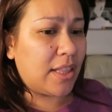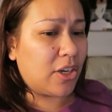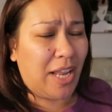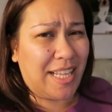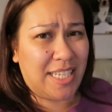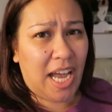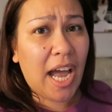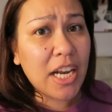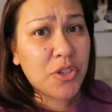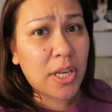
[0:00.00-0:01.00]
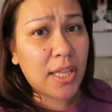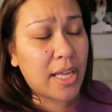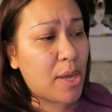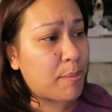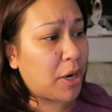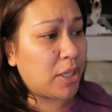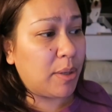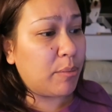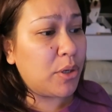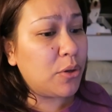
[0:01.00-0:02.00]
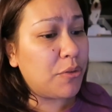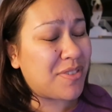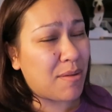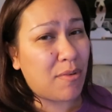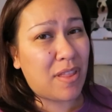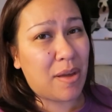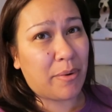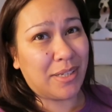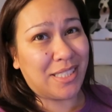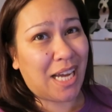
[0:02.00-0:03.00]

they're like dehydrated, they can barely move. Some of them are